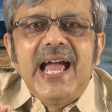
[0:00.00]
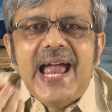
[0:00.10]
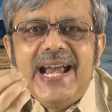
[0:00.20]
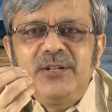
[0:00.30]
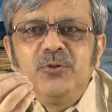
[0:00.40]

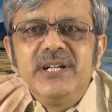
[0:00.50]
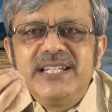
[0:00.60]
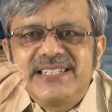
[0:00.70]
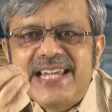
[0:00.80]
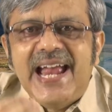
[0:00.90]
and to
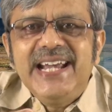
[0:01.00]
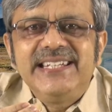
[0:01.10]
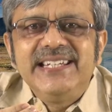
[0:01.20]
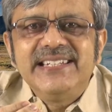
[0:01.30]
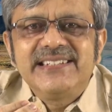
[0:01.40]

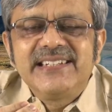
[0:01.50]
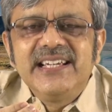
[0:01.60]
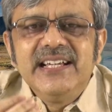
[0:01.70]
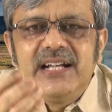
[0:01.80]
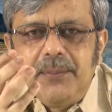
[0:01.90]
understand this,
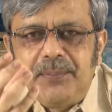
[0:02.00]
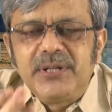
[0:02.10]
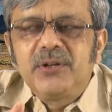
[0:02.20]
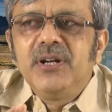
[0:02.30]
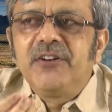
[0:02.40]
a
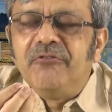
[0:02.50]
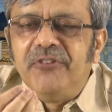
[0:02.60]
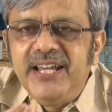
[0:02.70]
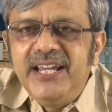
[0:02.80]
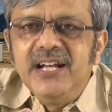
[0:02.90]
particular
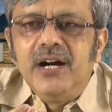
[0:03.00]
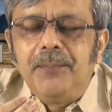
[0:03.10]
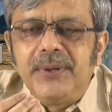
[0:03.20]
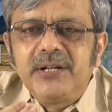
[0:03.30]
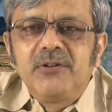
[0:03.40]
way,
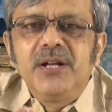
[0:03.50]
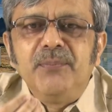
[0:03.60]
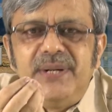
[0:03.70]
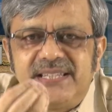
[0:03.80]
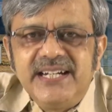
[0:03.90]
a
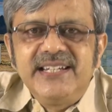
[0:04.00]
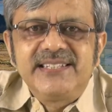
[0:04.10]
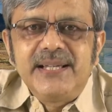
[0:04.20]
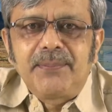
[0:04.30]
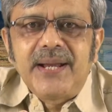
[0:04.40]
particular method
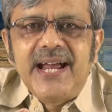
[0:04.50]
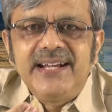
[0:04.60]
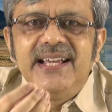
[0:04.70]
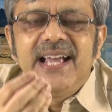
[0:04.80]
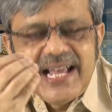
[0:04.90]
is
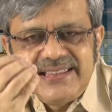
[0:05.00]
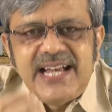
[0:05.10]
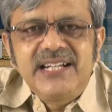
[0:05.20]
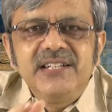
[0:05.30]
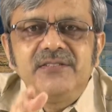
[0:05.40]
applied, and
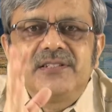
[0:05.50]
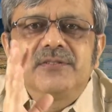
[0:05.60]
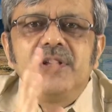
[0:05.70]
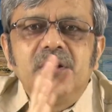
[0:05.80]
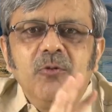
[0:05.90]
that
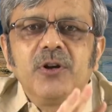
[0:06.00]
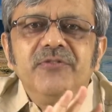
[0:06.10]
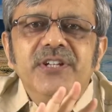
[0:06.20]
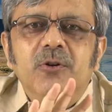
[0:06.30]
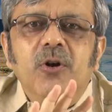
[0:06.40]
is
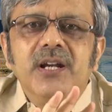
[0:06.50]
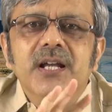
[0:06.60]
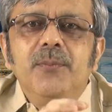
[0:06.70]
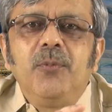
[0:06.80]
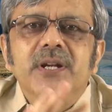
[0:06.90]
what we call
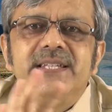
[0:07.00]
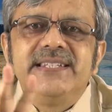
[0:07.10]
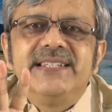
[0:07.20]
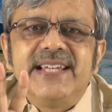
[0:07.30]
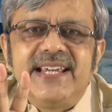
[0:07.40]

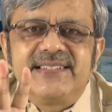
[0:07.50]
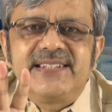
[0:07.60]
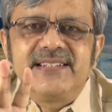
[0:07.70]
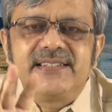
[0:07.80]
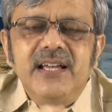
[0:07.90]
policy
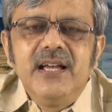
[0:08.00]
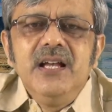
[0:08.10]
sciences.